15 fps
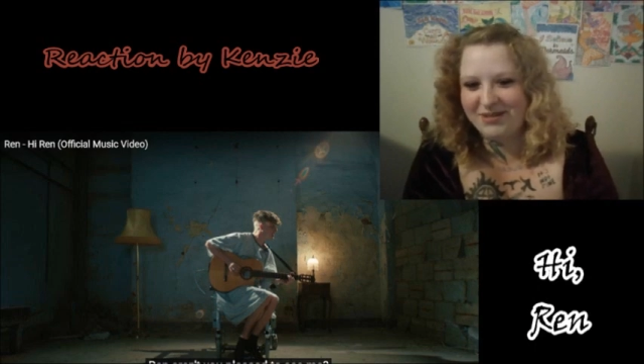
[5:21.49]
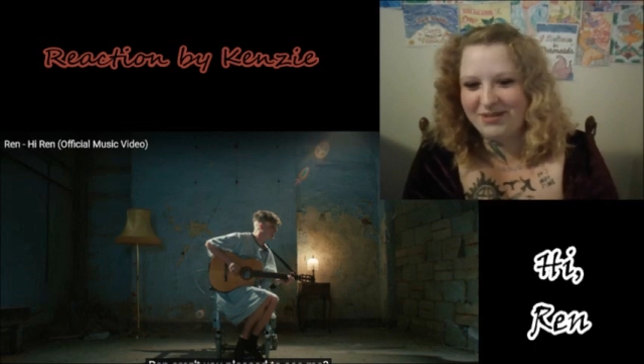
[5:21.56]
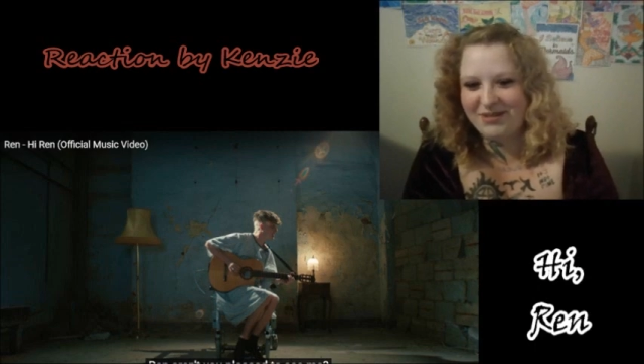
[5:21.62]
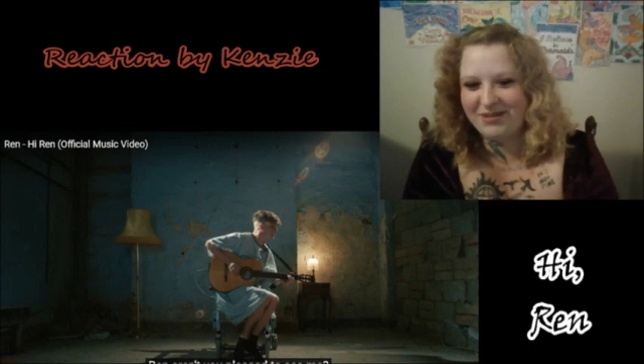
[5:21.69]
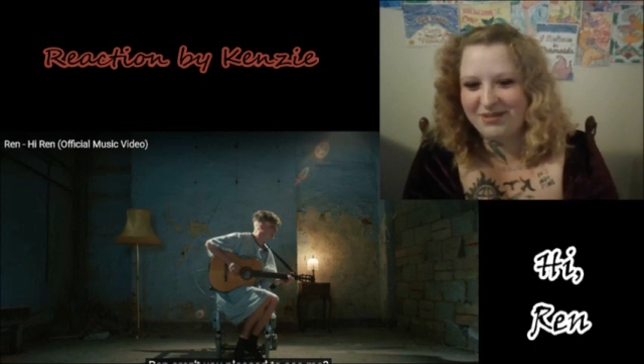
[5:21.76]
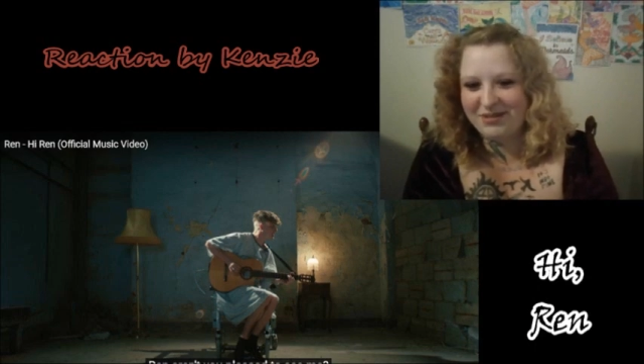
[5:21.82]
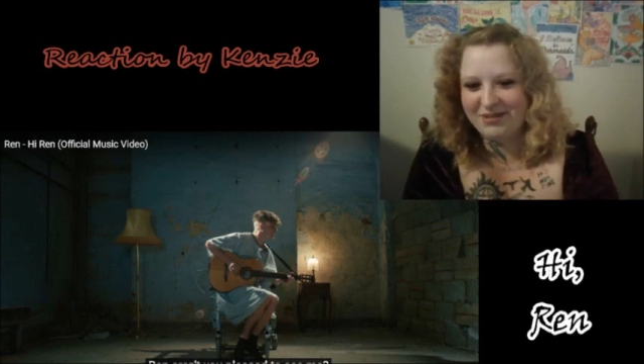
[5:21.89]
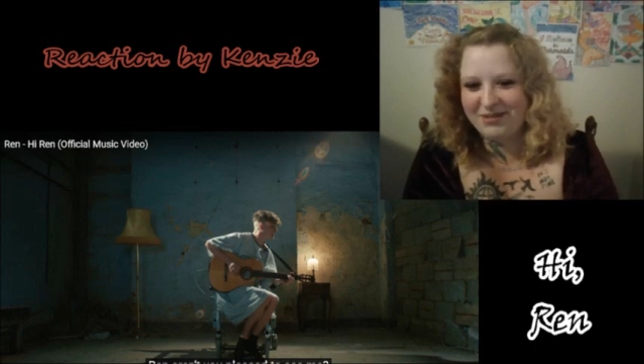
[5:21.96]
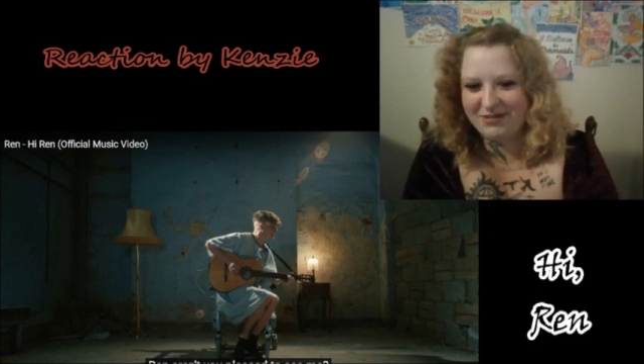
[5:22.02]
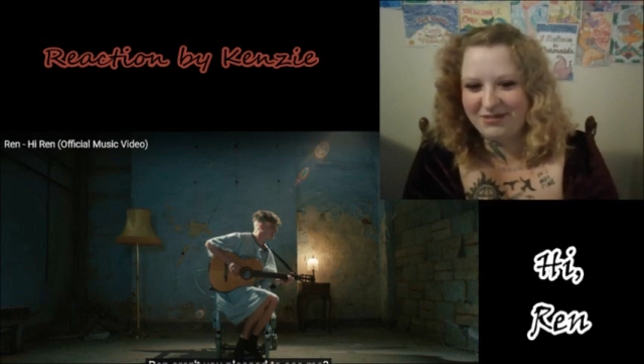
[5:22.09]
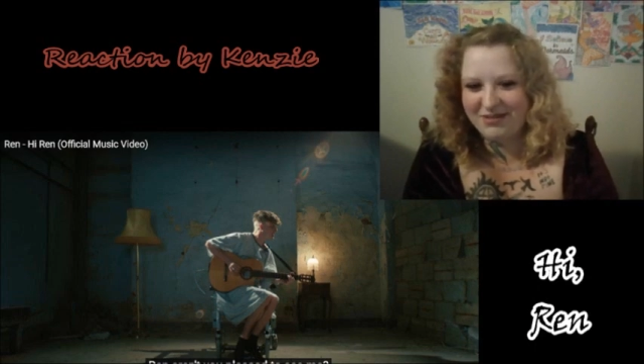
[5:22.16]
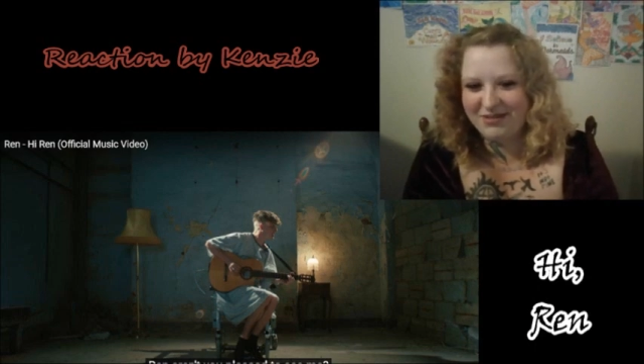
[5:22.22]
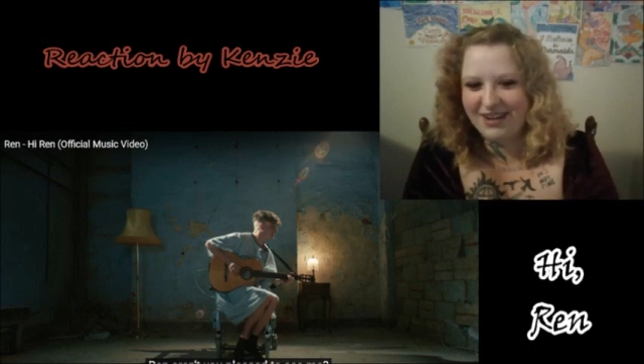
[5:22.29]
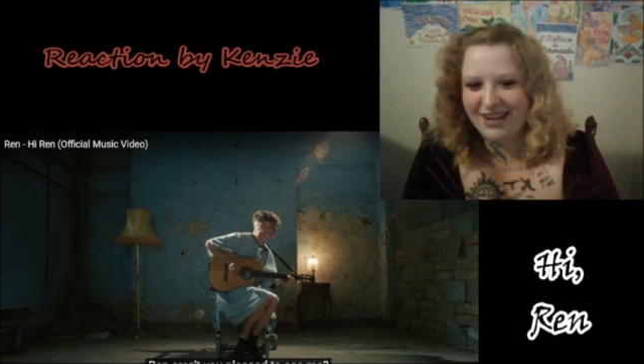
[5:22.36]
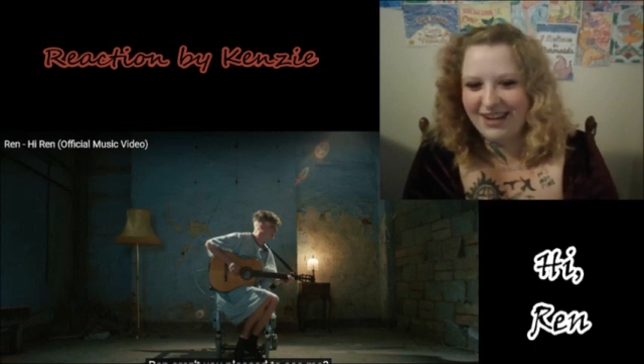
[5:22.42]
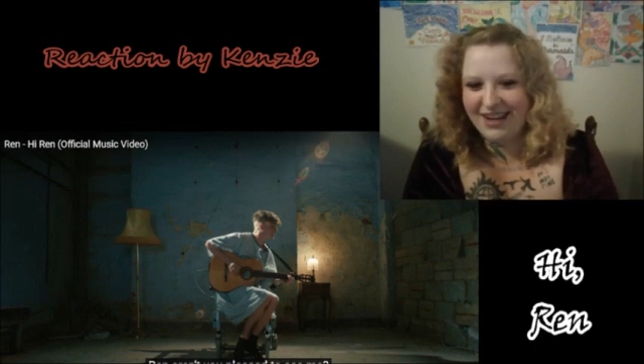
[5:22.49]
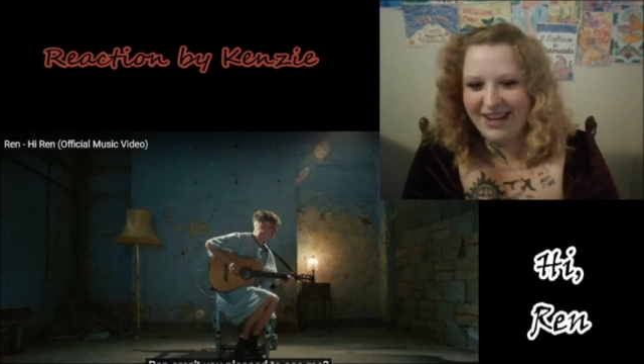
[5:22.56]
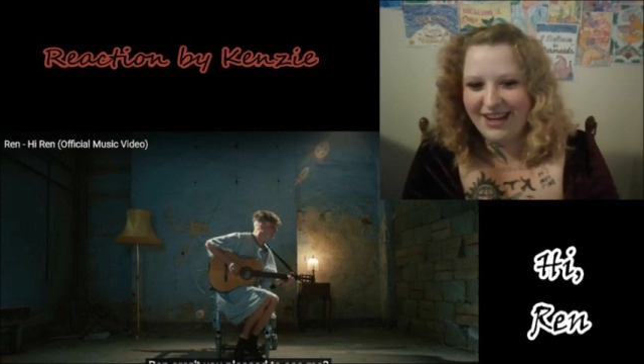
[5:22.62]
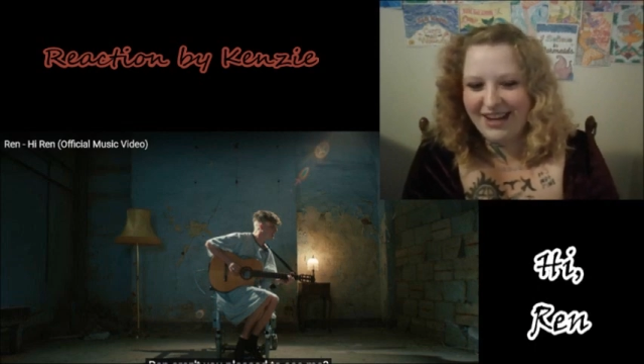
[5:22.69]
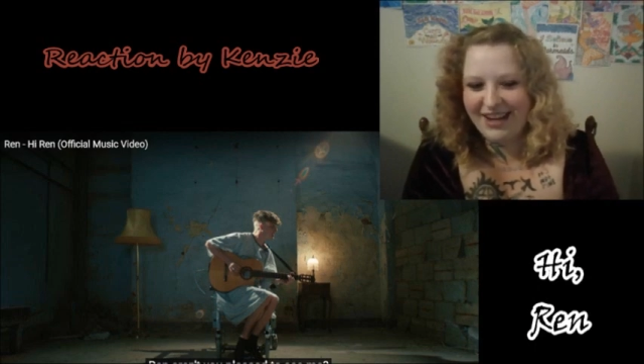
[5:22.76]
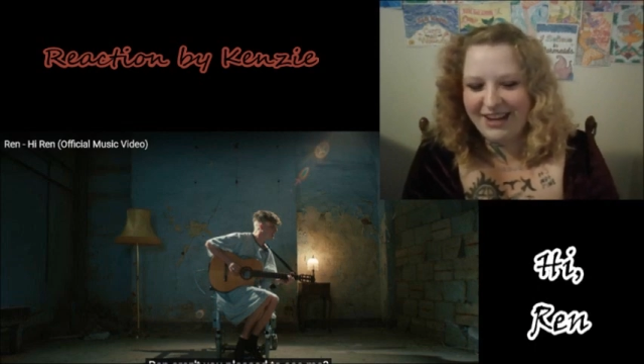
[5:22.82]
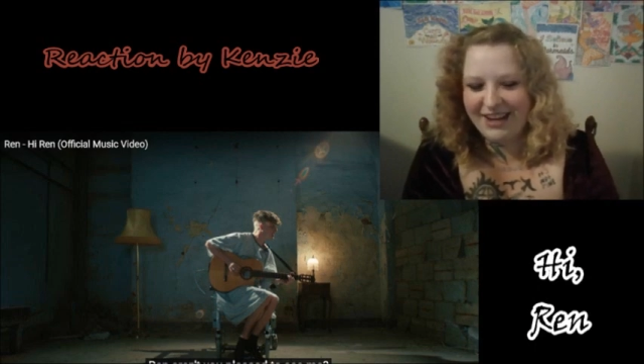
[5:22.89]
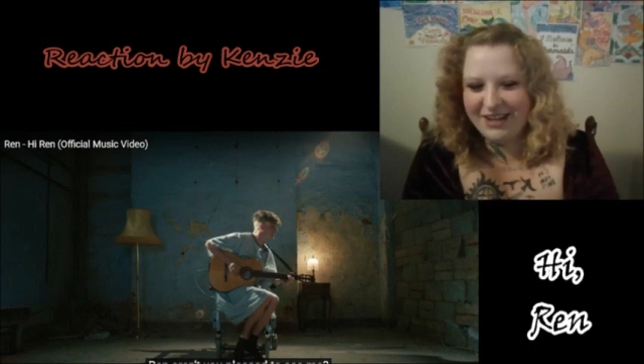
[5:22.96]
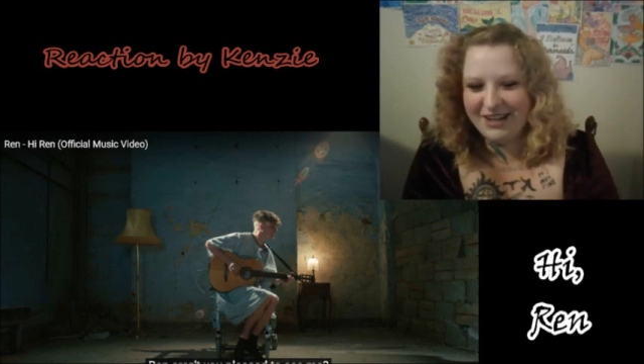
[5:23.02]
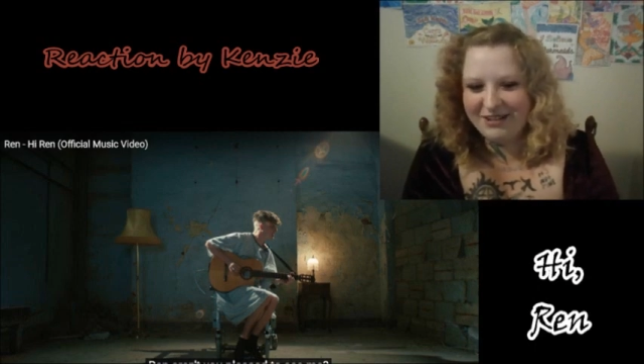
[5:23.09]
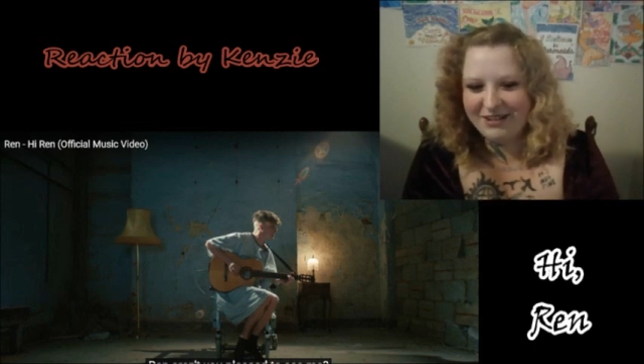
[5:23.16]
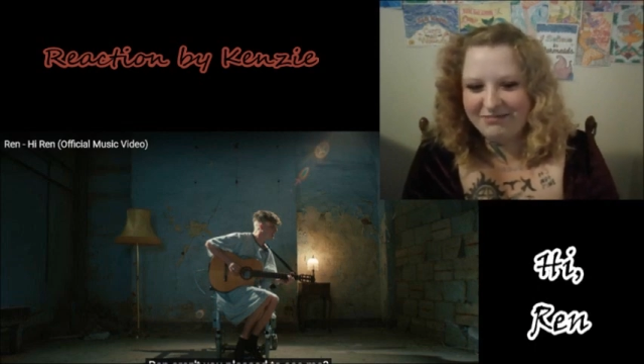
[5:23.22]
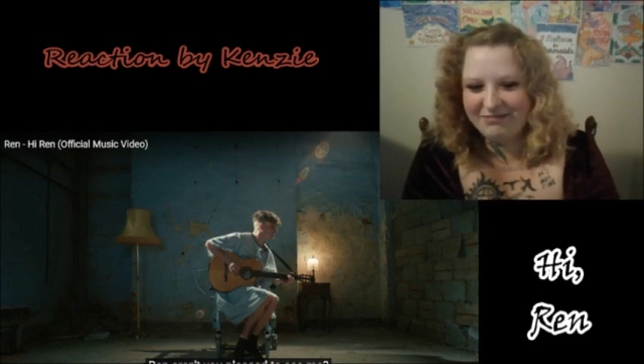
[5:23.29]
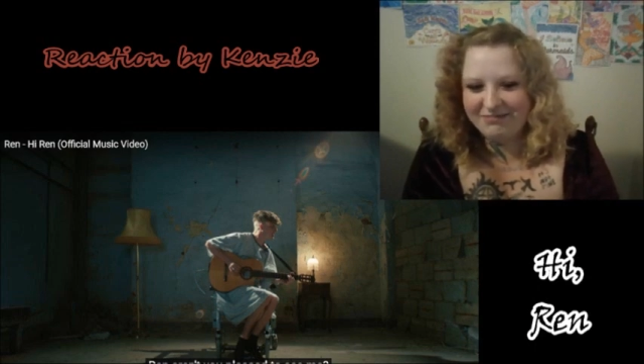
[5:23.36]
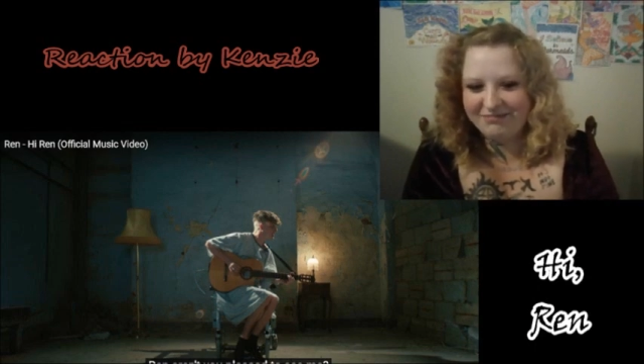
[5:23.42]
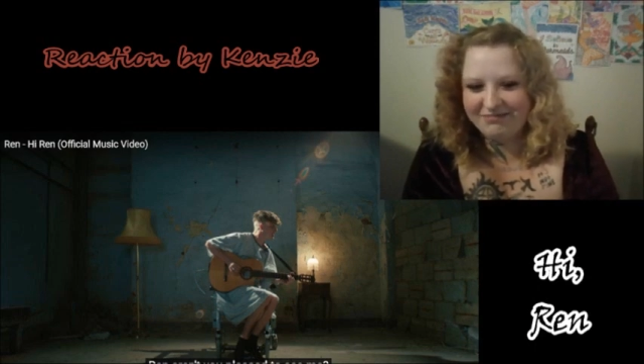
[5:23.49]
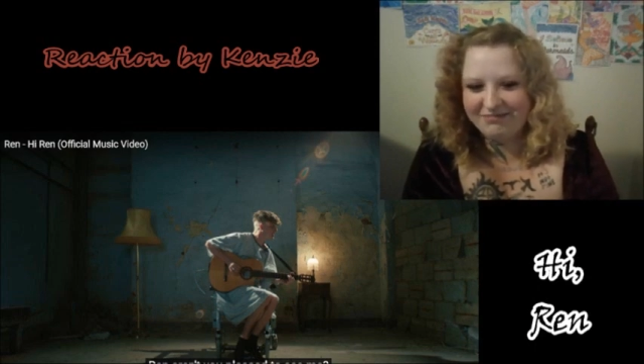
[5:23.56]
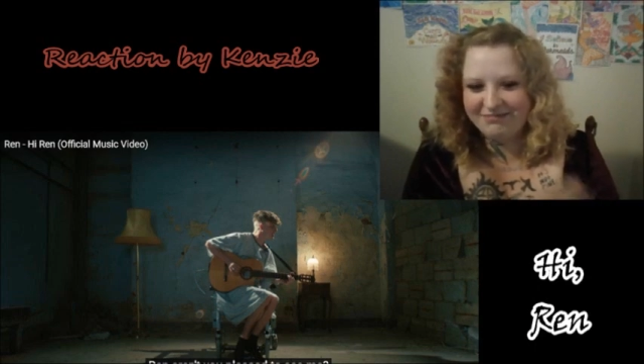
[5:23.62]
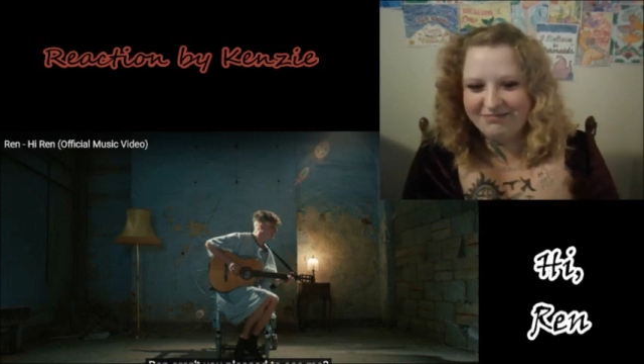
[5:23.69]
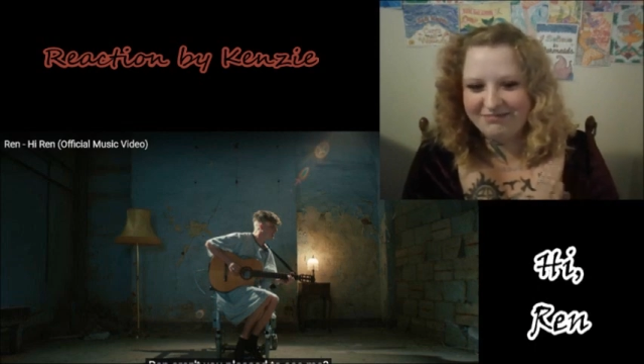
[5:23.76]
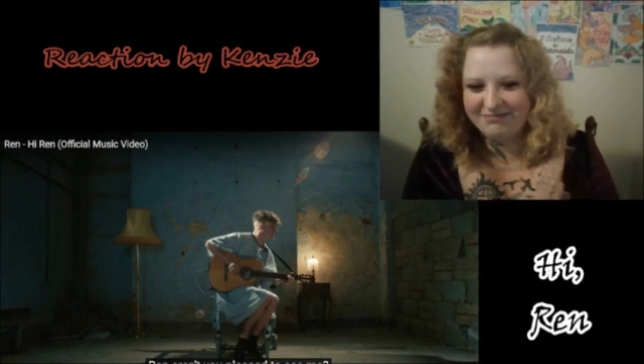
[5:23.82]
to um